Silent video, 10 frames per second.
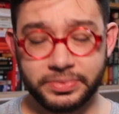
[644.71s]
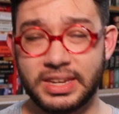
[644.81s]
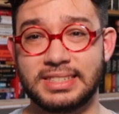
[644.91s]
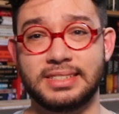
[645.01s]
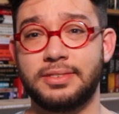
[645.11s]

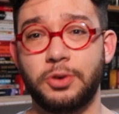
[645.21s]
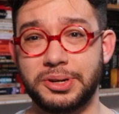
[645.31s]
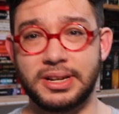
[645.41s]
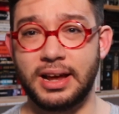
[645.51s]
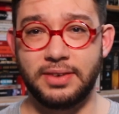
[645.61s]
This is, of
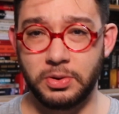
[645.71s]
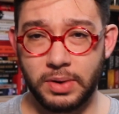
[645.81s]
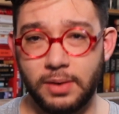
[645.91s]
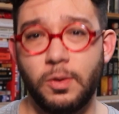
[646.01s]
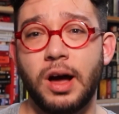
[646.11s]
course, not
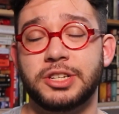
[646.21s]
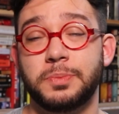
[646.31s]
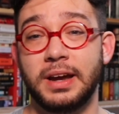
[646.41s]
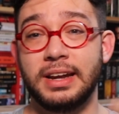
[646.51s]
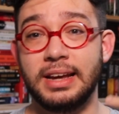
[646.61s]
everyone I
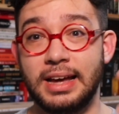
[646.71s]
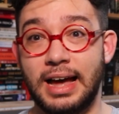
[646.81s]
watch, but